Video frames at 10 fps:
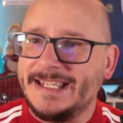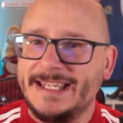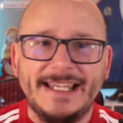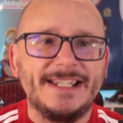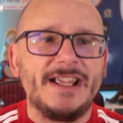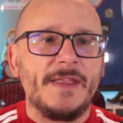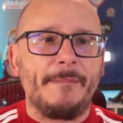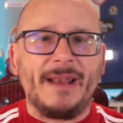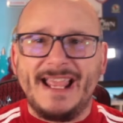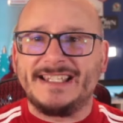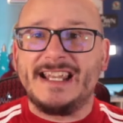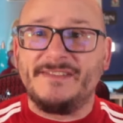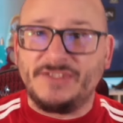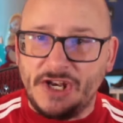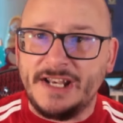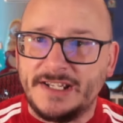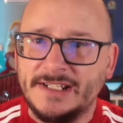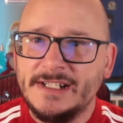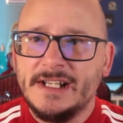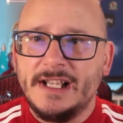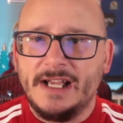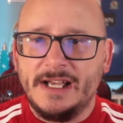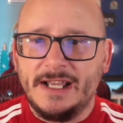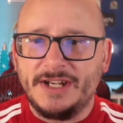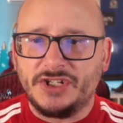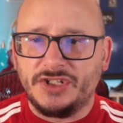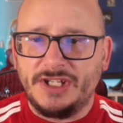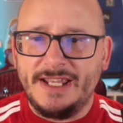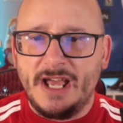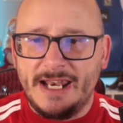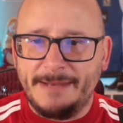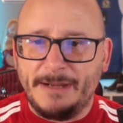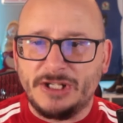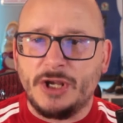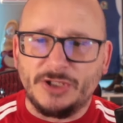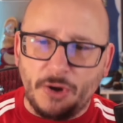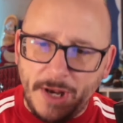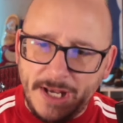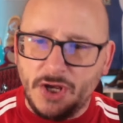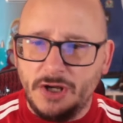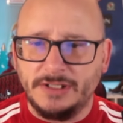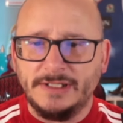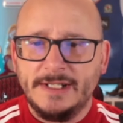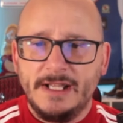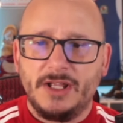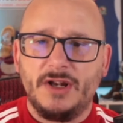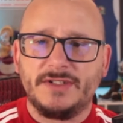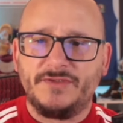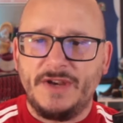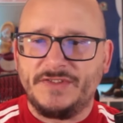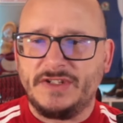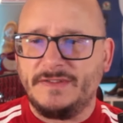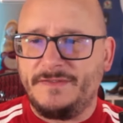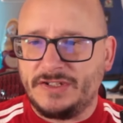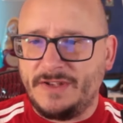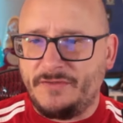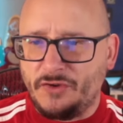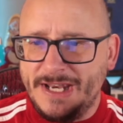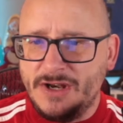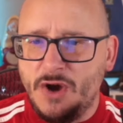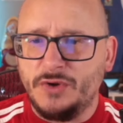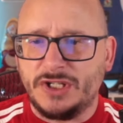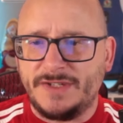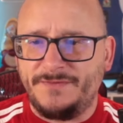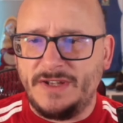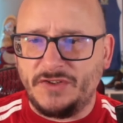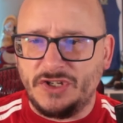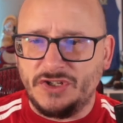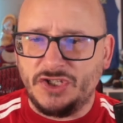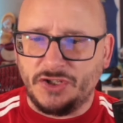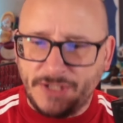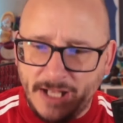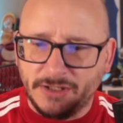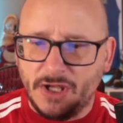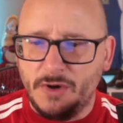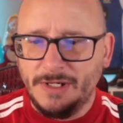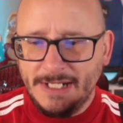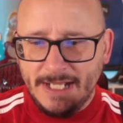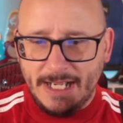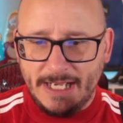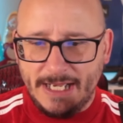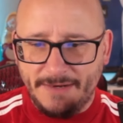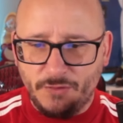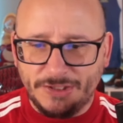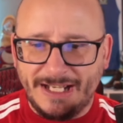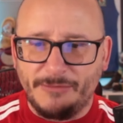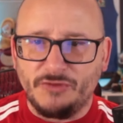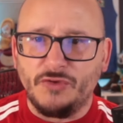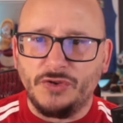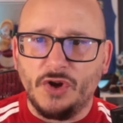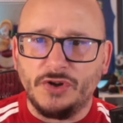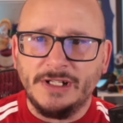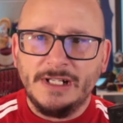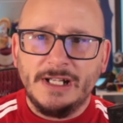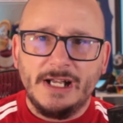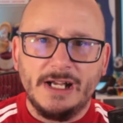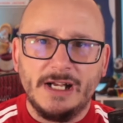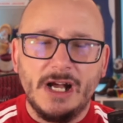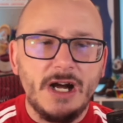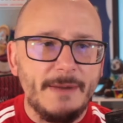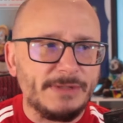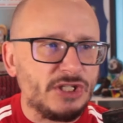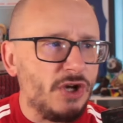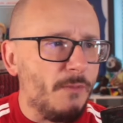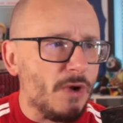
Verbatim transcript: These are the players that have done it. Uh, and as you can see, they are led by Thomas Rincon, the likes of Jefferson Safarino, Jefferson Soteldo, uh, and, of course, Salomón Rondón uh, up top.